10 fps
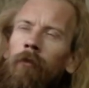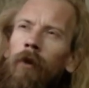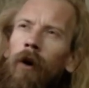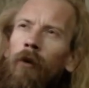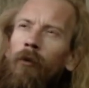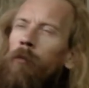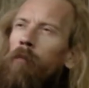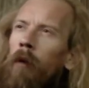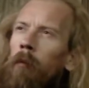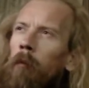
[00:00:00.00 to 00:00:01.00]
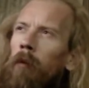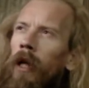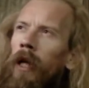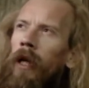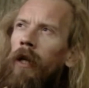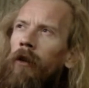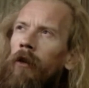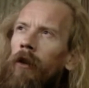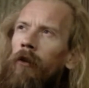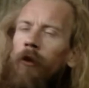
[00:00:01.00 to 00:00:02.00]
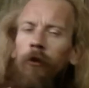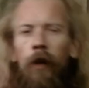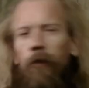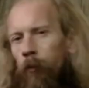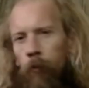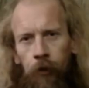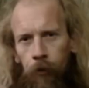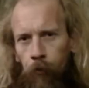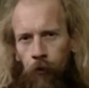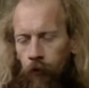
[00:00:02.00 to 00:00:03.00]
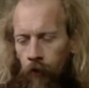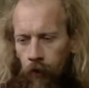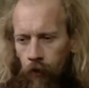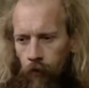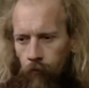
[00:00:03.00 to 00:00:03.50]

God was probably just everybody put together.